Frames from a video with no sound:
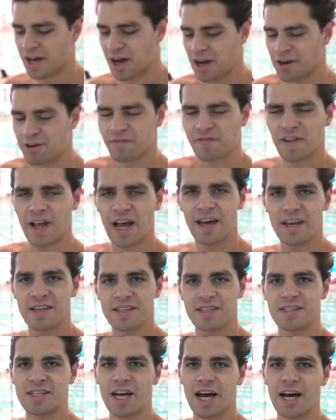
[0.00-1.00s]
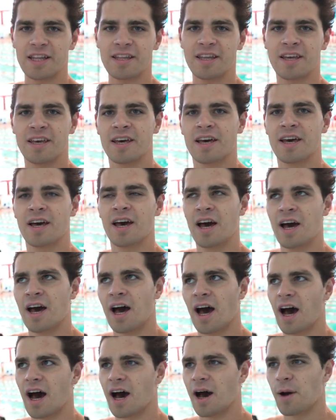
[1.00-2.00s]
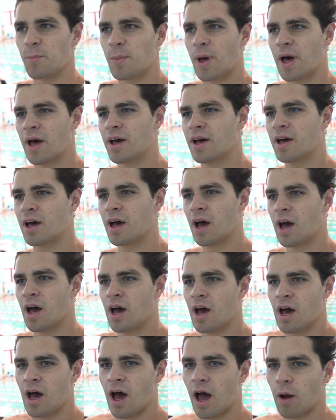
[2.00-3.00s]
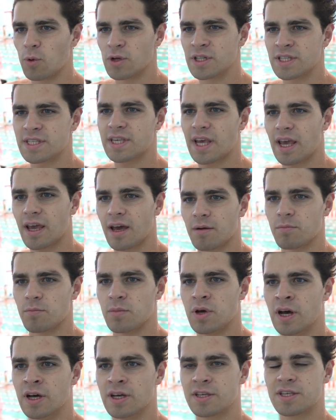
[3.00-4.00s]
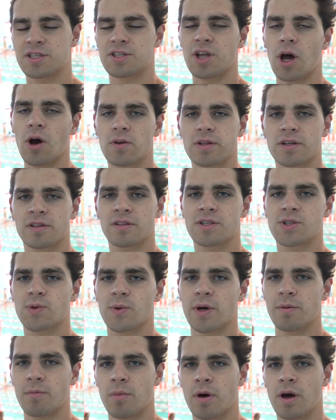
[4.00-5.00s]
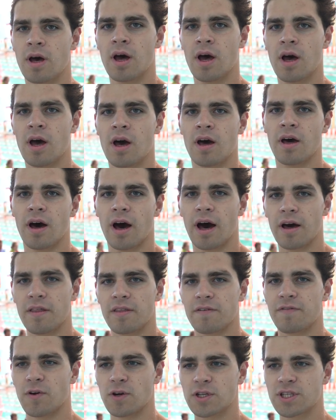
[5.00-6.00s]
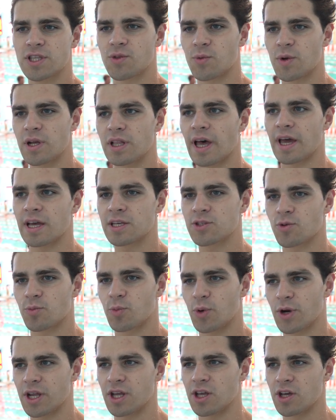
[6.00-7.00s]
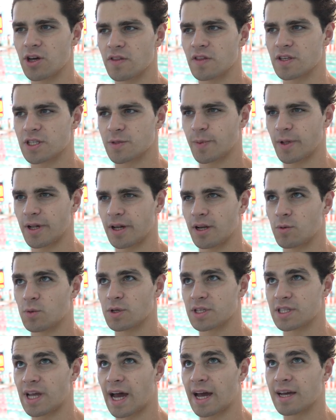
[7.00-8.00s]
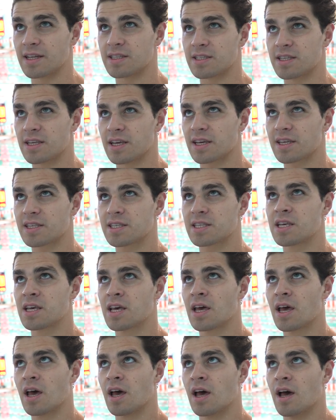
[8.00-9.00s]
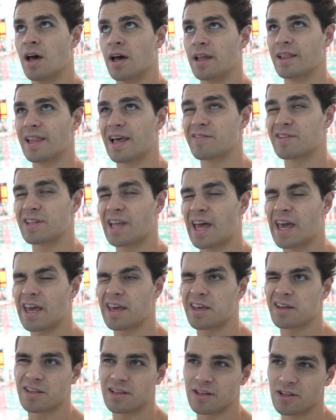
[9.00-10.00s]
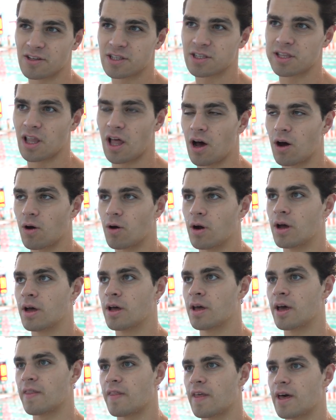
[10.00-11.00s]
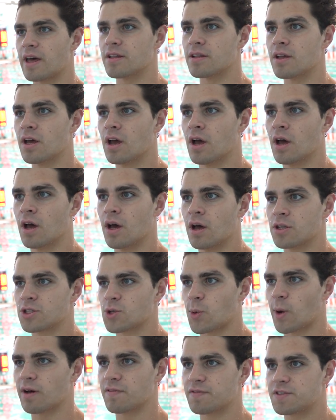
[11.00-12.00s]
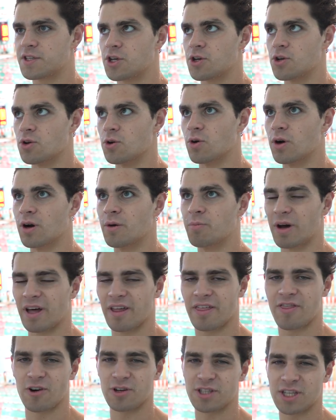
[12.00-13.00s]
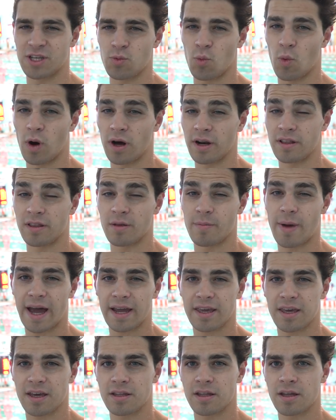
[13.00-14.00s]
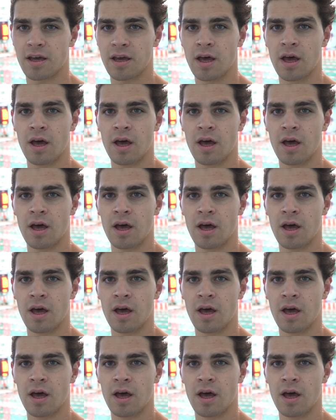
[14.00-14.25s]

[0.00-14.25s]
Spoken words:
Hunter fly is done. I wouldn't say I'm stoked on the swim. The first three lengths were pretty good. The splitting was 9.6, 11.8, a little slow, and then 12.2, but 13.1 in the back end.